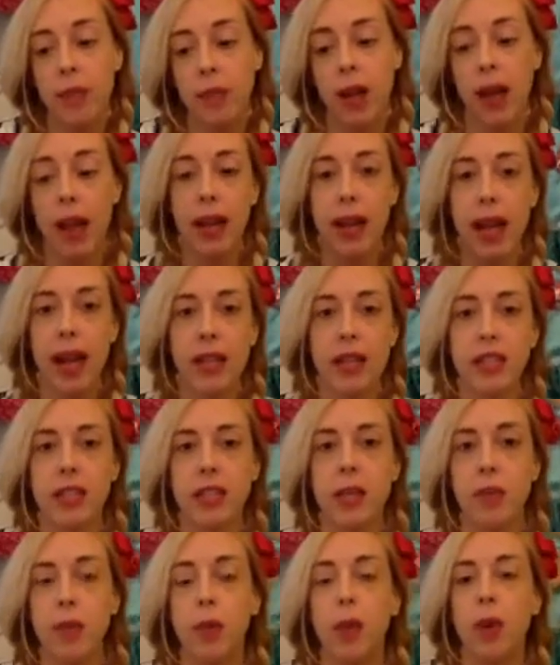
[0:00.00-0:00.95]
Put them on some
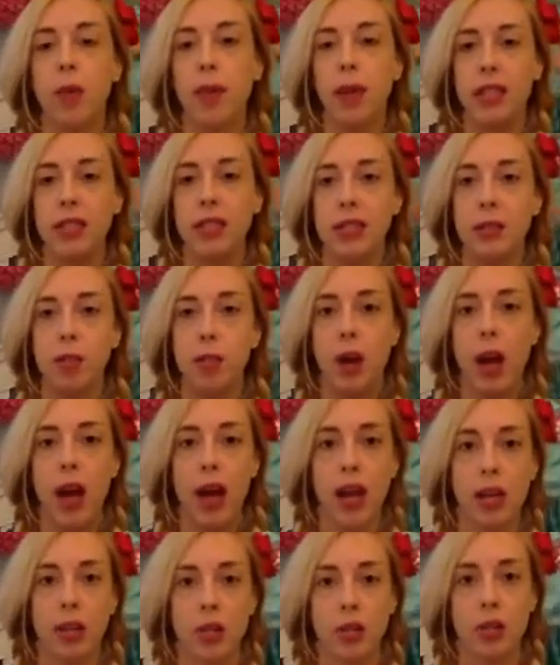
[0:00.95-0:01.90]
products.
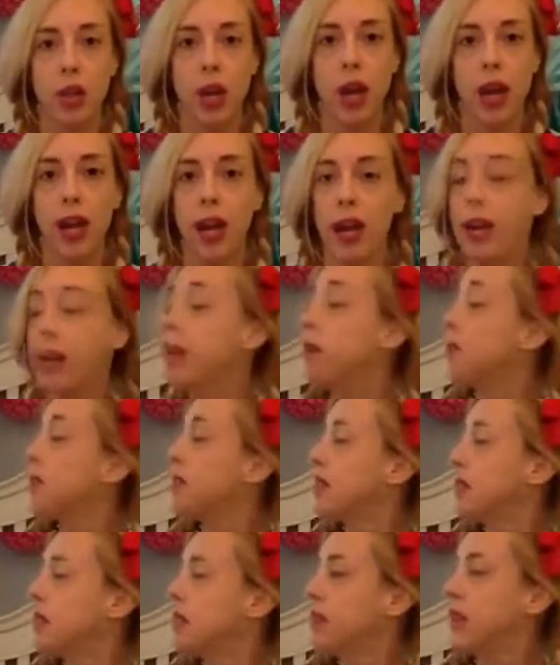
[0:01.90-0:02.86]
Try it on
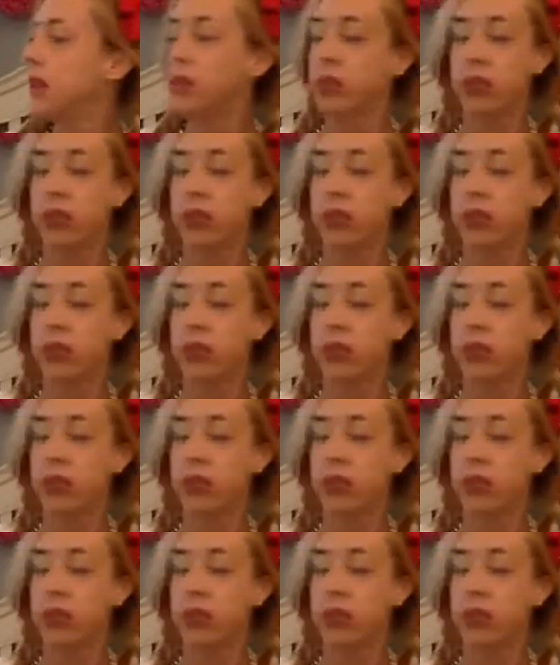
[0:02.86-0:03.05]
Amazon Seller